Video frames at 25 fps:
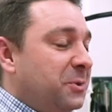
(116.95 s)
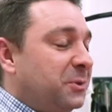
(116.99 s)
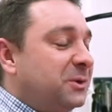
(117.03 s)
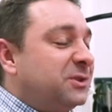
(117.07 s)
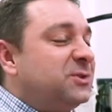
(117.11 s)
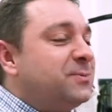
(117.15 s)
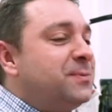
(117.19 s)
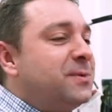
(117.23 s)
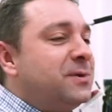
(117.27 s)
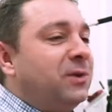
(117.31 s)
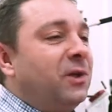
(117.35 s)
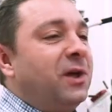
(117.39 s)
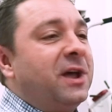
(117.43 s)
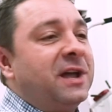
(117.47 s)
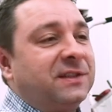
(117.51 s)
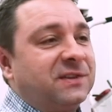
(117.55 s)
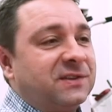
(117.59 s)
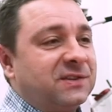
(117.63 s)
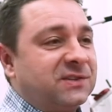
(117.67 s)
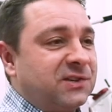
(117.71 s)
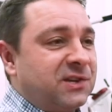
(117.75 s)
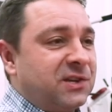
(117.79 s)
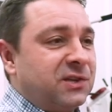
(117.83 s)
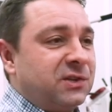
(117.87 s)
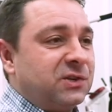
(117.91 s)
What's it been like
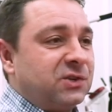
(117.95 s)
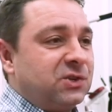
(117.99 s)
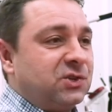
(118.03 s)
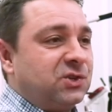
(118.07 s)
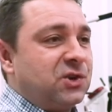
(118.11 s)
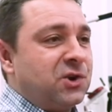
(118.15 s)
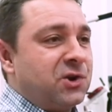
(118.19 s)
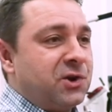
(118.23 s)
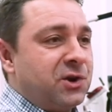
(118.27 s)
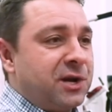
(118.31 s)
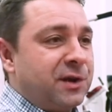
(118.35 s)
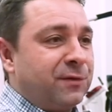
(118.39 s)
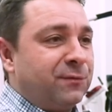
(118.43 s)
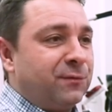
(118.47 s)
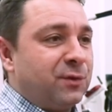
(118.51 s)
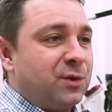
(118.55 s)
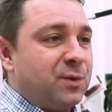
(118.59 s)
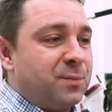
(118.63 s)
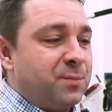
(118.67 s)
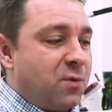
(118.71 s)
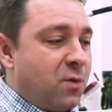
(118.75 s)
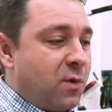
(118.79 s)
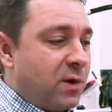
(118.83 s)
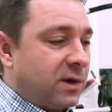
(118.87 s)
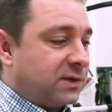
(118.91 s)
to see this journey for
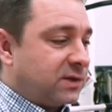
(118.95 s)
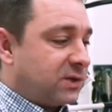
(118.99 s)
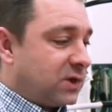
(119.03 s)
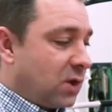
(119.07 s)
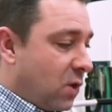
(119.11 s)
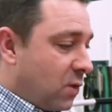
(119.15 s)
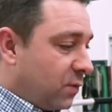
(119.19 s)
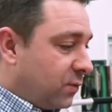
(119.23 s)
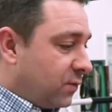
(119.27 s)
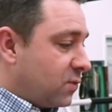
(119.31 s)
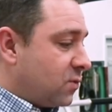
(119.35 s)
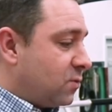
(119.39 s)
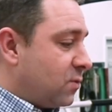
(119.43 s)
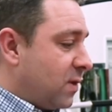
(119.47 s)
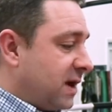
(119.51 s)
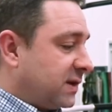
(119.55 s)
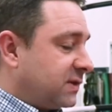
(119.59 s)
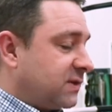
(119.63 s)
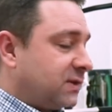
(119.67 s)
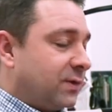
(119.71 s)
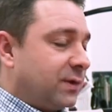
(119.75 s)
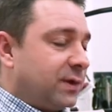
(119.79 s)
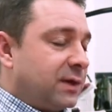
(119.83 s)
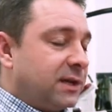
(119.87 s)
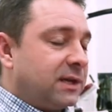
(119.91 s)
the boys go through
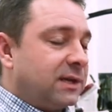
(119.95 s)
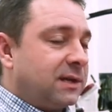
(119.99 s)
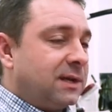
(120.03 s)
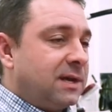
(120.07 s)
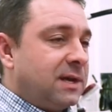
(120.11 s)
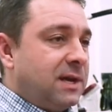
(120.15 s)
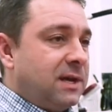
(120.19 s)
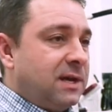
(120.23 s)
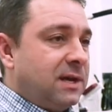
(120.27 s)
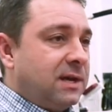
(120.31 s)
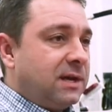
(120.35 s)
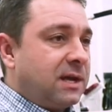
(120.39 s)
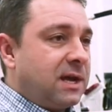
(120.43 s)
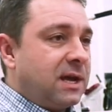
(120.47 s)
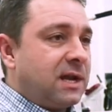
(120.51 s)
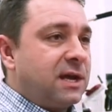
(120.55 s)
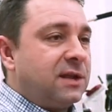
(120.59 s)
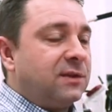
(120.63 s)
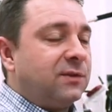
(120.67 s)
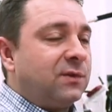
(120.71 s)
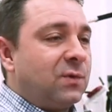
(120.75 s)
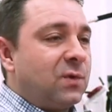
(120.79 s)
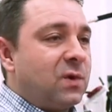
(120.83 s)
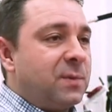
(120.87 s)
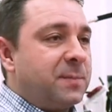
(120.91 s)
wrestling, get
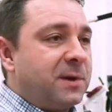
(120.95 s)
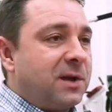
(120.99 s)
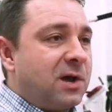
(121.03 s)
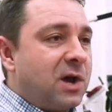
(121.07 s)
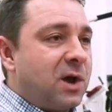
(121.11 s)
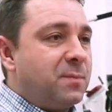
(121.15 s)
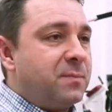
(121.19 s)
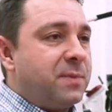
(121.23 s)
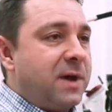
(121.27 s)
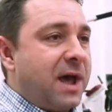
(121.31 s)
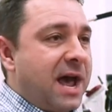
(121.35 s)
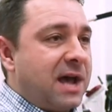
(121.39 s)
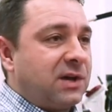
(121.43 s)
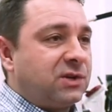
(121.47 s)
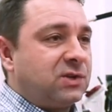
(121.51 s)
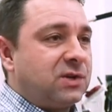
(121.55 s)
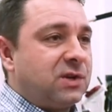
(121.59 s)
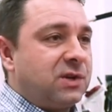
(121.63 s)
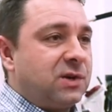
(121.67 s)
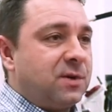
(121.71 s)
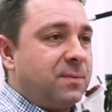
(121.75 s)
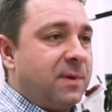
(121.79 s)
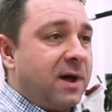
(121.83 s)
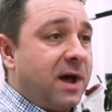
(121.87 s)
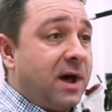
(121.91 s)
into it, become
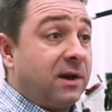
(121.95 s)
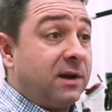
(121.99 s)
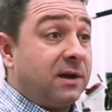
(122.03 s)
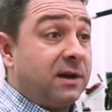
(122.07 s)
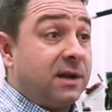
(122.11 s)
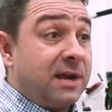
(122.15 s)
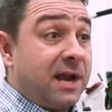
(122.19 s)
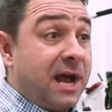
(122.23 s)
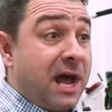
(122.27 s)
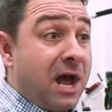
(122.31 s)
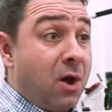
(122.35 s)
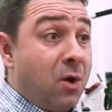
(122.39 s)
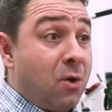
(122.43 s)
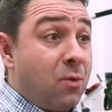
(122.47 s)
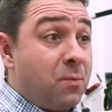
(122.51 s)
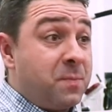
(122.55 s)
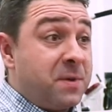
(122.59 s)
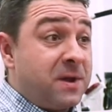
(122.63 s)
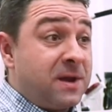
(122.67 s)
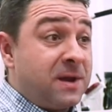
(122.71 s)
passionate about it, and now